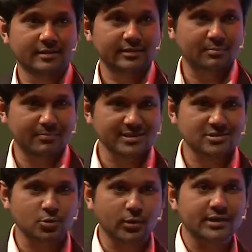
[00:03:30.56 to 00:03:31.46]
the
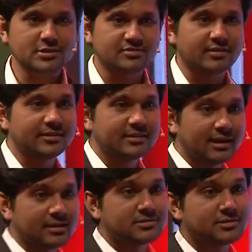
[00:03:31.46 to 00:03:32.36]
best way to find the
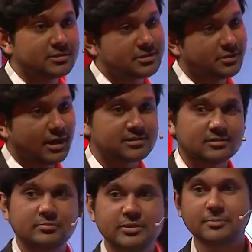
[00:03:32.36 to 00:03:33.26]
answer is to ask
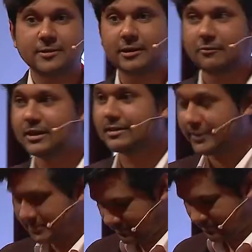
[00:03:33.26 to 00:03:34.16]
the people
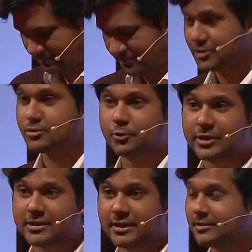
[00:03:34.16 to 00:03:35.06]
directly. So
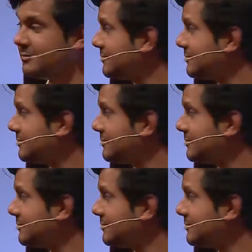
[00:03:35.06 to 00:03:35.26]
we did.